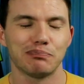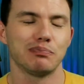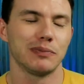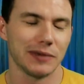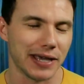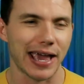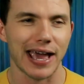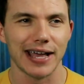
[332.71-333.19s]

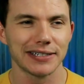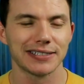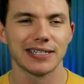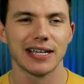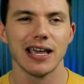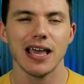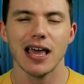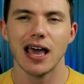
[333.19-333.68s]
yes.
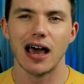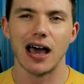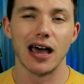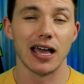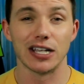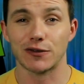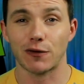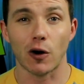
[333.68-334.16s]
Uh,
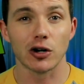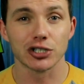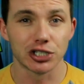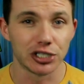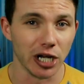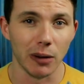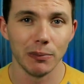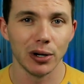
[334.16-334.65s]
as far as
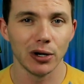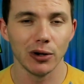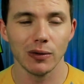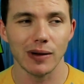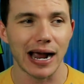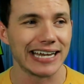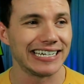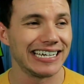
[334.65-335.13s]

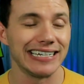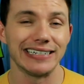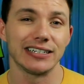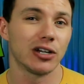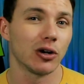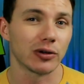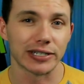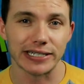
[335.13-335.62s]
Dumbo, I didn't
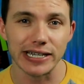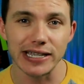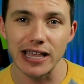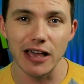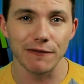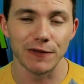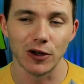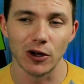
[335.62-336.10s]
go to see
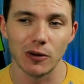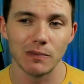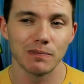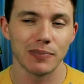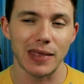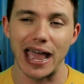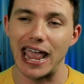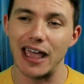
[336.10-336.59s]
that
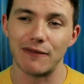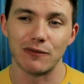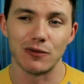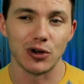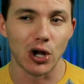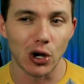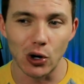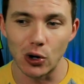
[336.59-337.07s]
film. I have
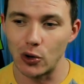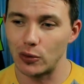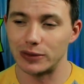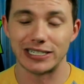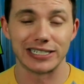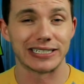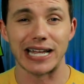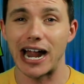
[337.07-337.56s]
no
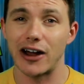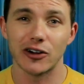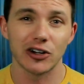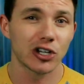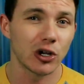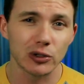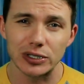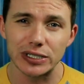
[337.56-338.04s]
desire to
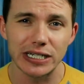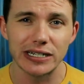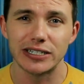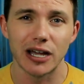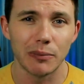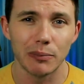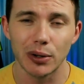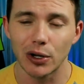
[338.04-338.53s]
go see
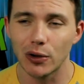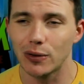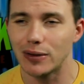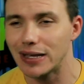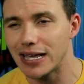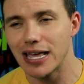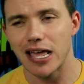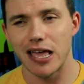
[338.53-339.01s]
Dumbo.
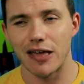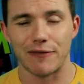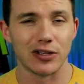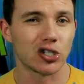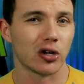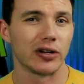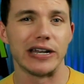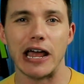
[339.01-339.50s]
If
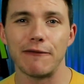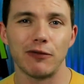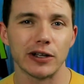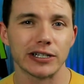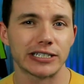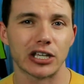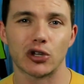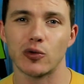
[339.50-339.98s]
it's on
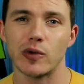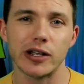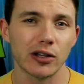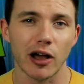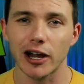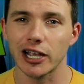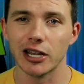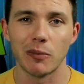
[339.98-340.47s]
Netflix at 3
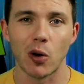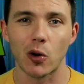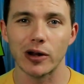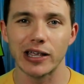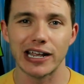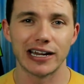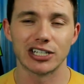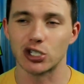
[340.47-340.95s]
o'clock in the
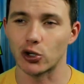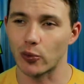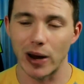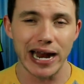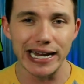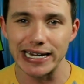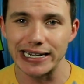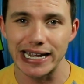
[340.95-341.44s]
morning and it's a
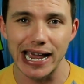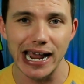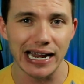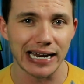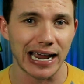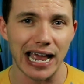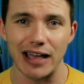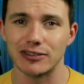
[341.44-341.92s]
rainy day
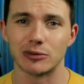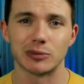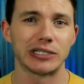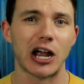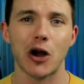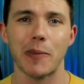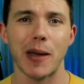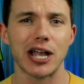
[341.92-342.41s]
and I have some
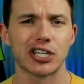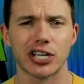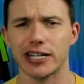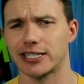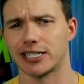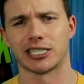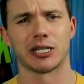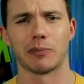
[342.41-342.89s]
Sour Patch
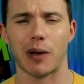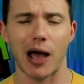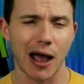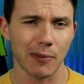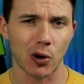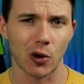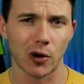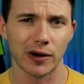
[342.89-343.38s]
Kids and some
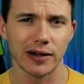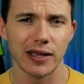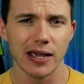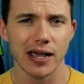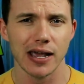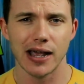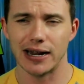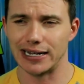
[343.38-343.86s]
popcorn
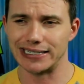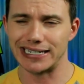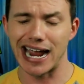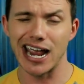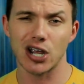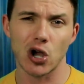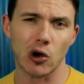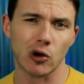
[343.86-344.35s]
and a
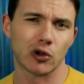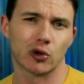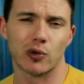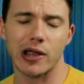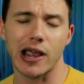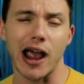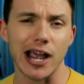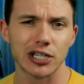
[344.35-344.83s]
Diet Coke with
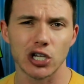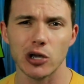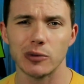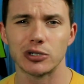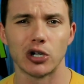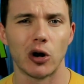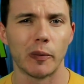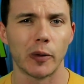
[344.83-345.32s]
three ice
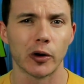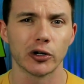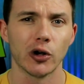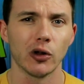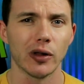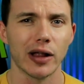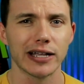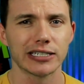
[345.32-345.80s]
cubes, no more,
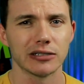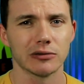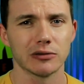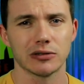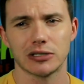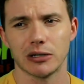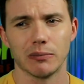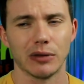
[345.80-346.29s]
no less,
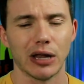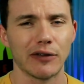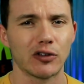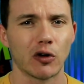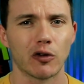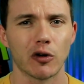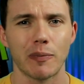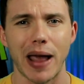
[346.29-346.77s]
and some
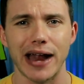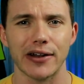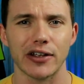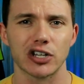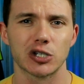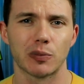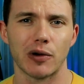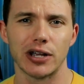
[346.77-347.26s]
leftover Panda
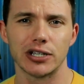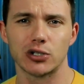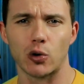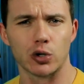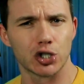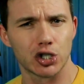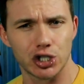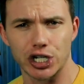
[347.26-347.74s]
Express,
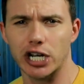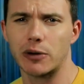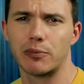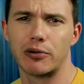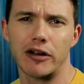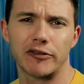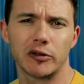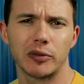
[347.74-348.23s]
orange chicken
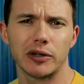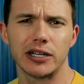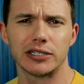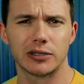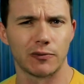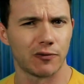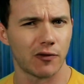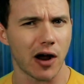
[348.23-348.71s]
preferably, and
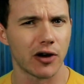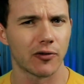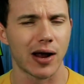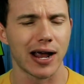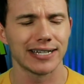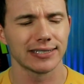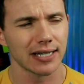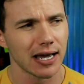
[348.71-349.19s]
some fried
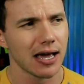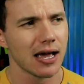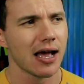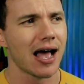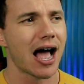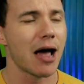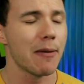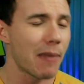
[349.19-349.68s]
rice,
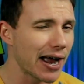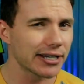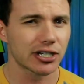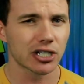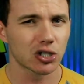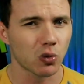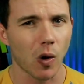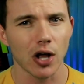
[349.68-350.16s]
I might
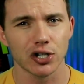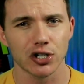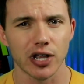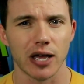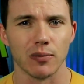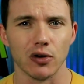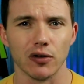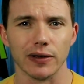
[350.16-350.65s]
just watch
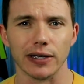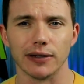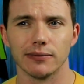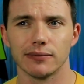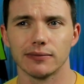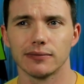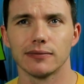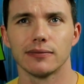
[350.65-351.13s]
that movie.
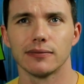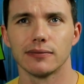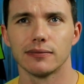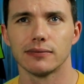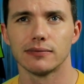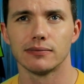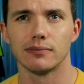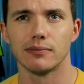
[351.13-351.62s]

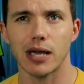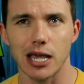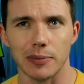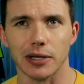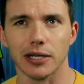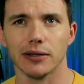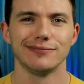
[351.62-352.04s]
Maybe.